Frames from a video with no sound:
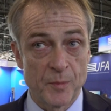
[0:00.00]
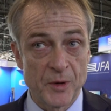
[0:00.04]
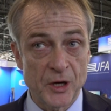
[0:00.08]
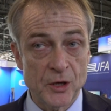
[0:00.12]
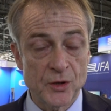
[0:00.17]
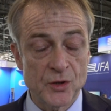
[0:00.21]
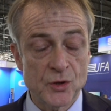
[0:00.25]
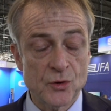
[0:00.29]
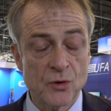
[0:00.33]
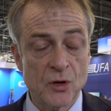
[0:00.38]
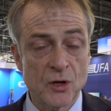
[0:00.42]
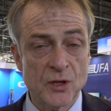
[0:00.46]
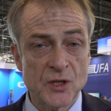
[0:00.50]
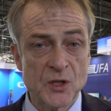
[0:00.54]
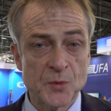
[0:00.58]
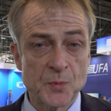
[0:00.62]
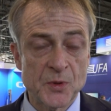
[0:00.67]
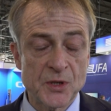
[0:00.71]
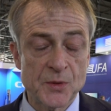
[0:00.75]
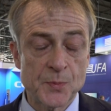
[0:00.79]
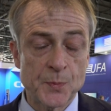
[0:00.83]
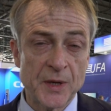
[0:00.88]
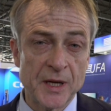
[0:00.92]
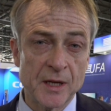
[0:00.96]
a controls
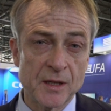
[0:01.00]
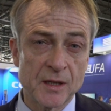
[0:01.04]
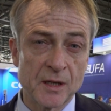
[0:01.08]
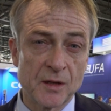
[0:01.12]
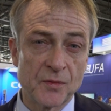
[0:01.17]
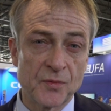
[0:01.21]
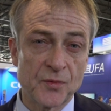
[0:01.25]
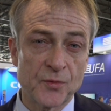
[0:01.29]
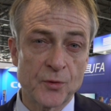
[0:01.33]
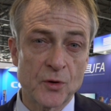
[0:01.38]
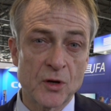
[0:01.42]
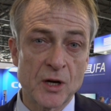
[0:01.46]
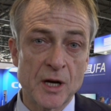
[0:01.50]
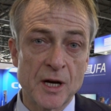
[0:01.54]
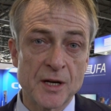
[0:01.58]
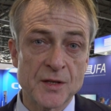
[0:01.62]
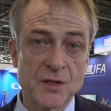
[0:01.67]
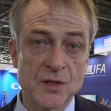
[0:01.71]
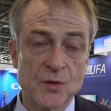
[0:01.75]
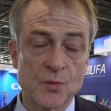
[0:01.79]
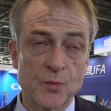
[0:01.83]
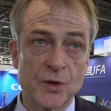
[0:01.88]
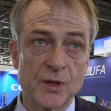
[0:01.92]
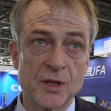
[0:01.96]
perspective, for
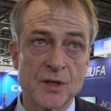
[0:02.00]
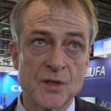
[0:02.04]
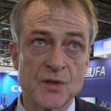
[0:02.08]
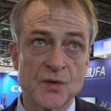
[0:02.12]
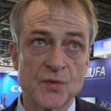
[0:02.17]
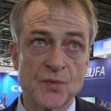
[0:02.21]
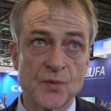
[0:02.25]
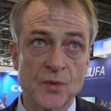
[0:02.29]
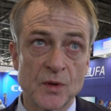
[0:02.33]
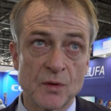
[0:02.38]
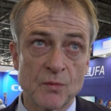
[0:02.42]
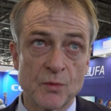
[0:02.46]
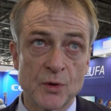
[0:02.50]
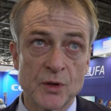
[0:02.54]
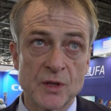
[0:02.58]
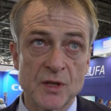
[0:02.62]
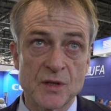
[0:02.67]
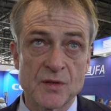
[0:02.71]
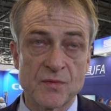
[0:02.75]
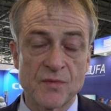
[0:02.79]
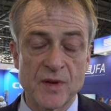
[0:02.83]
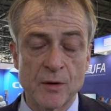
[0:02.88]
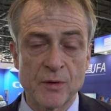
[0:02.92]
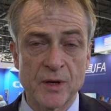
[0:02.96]
us, what
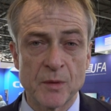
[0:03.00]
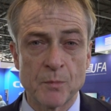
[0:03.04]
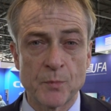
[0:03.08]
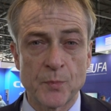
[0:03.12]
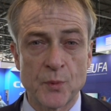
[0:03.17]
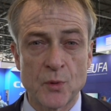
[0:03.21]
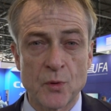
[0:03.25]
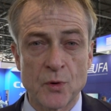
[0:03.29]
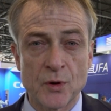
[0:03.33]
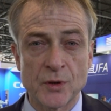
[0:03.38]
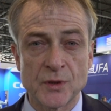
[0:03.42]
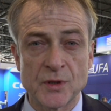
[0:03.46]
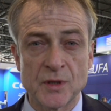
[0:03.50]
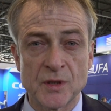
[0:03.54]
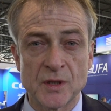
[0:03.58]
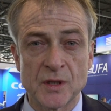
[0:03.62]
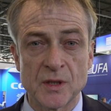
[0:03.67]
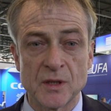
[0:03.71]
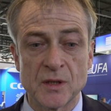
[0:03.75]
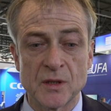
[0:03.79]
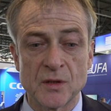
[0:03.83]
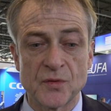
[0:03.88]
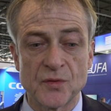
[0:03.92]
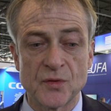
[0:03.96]
is very important
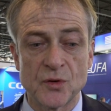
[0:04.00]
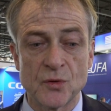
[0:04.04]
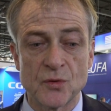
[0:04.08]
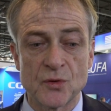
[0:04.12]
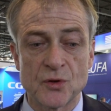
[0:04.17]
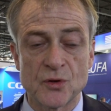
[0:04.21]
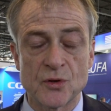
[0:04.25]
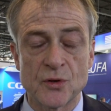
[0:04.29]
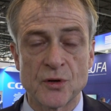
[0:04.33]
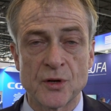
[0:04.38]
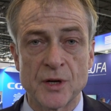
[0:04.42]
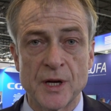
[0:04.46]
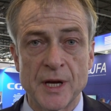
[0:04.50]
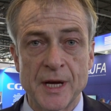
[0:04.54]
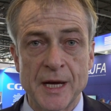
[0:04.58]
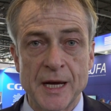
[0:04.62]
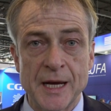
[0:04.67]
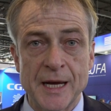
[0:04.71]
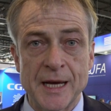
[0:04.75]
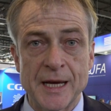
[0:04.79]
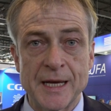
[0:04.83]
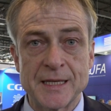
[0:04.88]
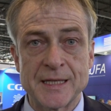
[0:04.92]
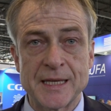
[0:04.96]
in the future
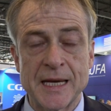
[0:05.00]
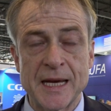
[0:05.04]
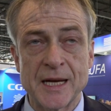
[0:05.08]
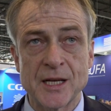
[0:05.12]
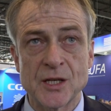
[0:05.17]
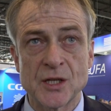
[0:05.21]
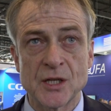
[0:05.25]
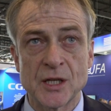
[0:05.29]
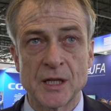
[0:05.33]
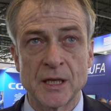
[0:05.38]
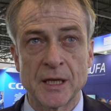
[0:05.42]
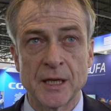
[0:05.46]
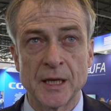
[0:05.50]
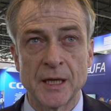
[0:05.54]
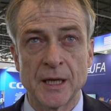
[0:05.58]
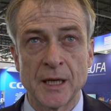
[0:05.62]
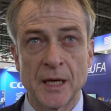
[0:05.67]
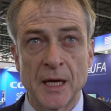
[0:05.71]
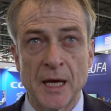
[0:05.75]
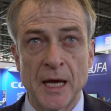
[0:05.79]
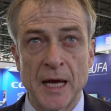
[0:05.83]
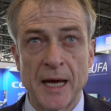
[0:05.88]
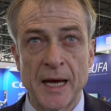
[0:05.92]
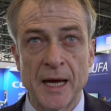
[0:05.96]
is actually
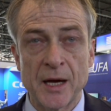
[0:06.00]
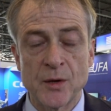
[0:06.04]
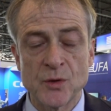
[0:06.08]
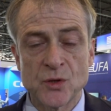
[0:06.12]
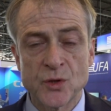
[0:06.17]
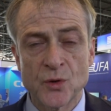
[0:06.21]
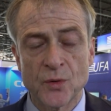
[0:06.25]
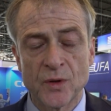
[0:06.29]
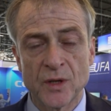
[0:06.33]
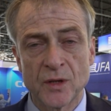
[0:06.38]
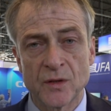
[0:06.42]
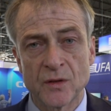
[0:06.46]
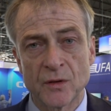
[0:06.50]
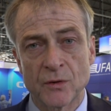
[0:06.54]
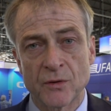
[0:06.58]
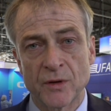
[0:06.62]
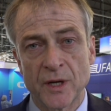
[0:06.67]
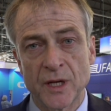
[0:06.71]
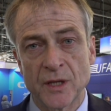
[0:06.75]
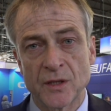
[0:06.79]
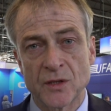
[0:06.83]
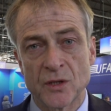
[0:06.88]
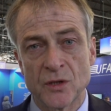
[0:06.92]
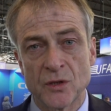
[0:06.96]
how to
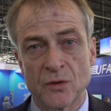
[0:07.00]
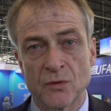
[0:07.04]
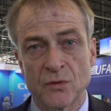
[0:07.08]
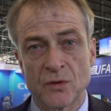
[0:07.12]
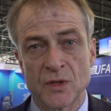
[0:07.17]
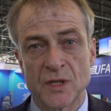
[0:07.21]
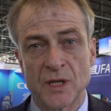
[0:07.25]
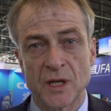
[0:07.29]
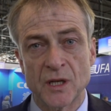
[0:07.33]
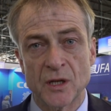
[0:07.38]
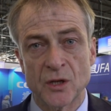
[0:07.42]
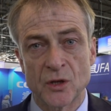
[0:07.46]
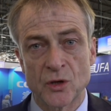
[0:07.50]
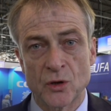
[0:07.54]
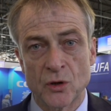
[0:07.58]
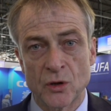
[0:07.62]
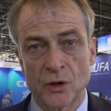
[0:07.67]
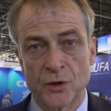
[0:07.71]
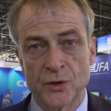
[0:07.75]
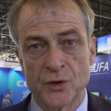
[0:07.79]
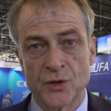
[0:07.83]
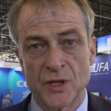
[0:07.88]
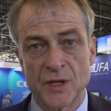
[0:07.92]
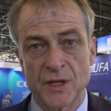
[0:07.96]
integrate the new
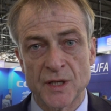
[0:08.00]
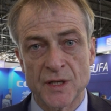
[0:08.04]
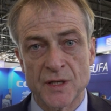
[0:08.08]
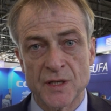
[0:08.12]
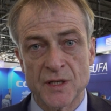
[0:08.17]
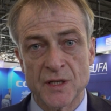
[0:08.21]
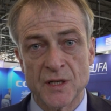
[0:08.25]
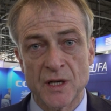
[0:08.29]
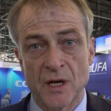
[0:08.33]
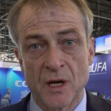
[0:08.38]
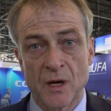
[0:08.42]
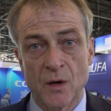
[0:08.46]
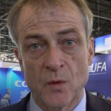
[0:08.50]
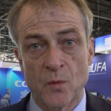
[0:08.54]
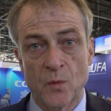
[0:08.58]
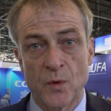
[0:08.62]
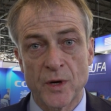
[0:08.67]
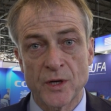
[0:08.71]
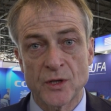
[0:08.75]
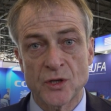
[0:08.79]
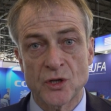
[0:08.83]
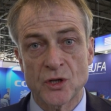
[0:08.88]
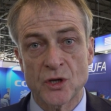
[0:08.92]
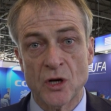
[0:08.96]
technologies
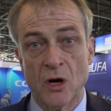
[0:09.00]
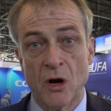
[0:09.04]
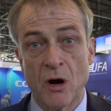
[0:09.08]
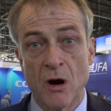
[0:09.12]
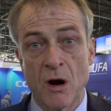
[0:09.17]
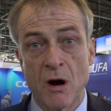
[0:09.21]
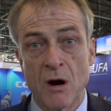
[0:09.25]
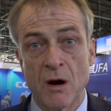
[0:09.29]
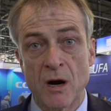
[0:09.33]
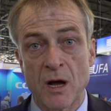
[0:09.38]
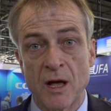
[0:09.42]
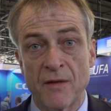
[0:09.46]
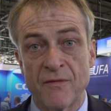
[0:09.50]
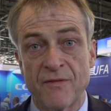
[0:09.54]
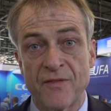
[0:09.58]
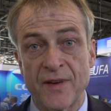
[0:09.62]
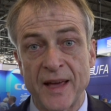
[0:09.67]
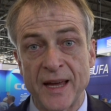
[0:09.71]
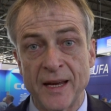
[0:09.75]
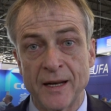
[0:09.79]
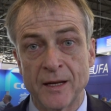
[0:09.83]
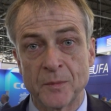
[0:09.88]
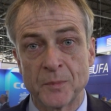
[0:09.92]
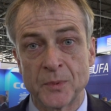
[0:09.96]
which are
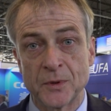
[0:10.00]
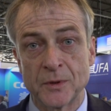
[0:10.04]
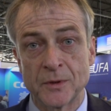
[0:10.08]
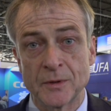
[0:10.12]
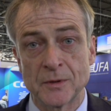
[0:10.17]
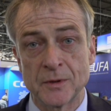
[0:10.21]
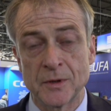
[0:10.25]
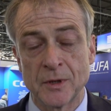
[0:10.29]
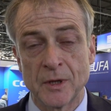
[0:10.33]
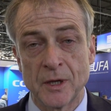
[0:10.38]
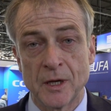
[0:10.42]
available,